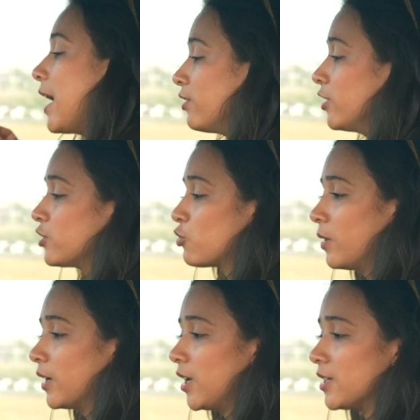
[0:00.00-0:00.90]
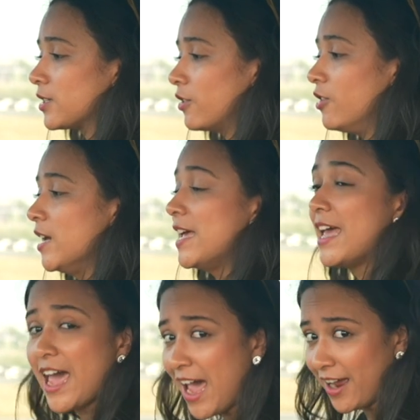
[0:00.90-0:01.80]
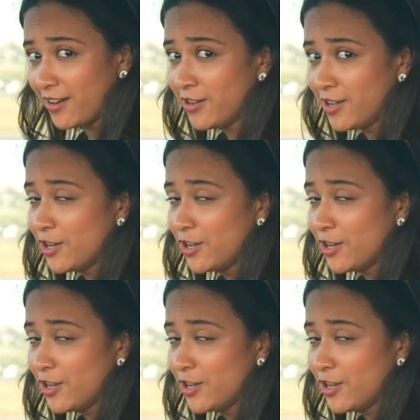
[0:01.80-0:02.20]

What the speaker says: and the instrument cluster. And